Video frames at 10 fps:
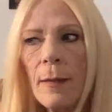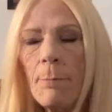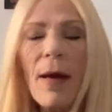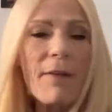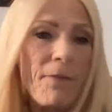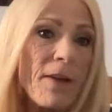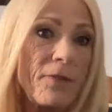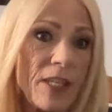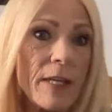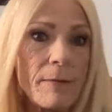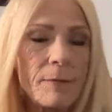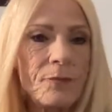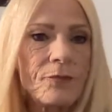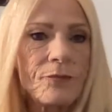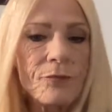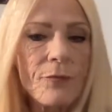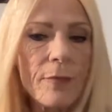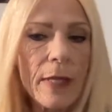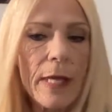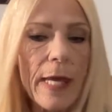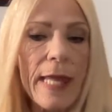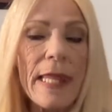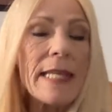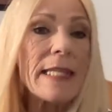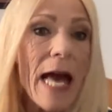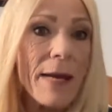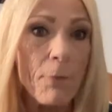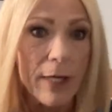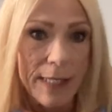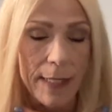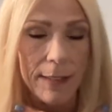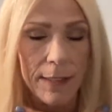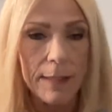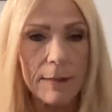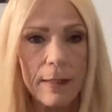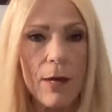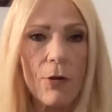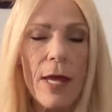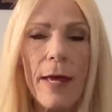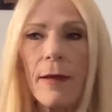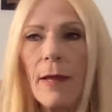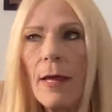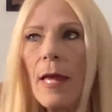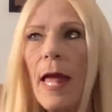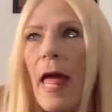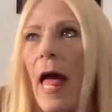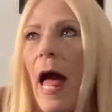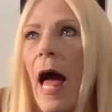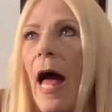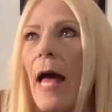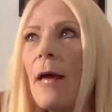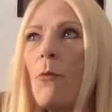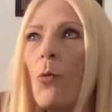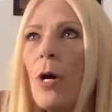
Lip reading: by 50. At least I wasn't, okay? I